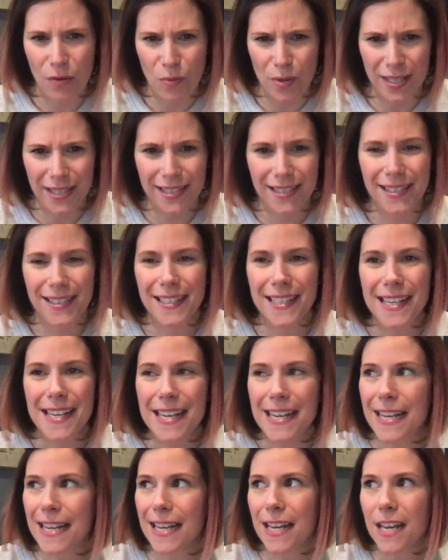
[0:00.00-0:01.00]
We
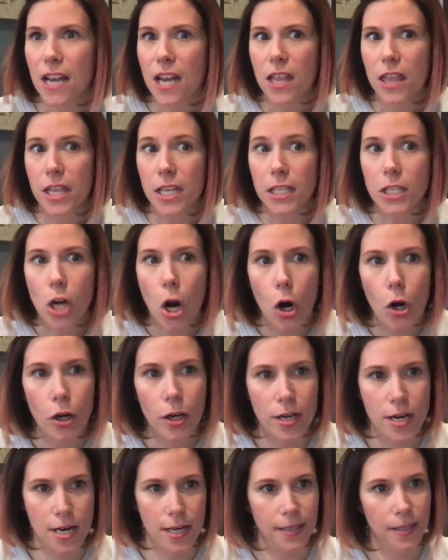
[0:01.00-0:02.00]
see the
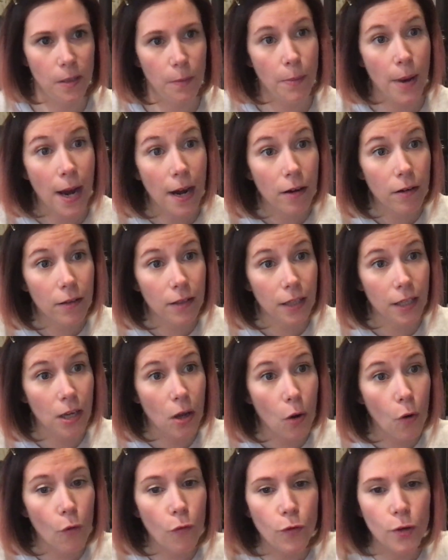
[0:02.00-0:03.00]
darkness apparently
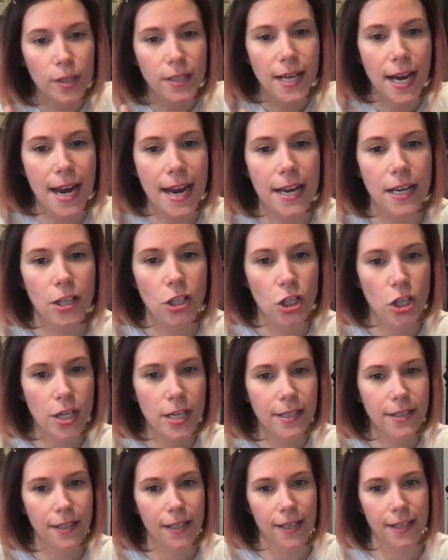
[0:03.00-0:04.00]
overtake
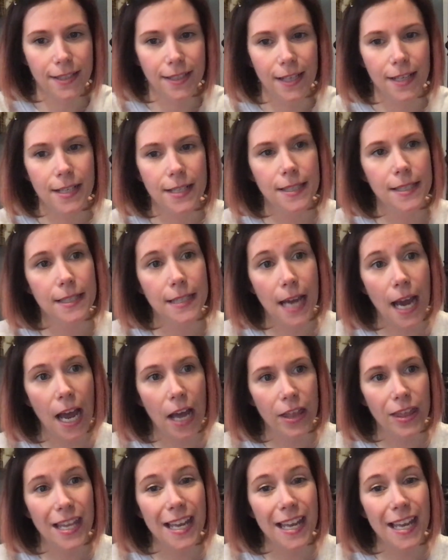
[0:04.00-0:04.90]
Jesus and his death.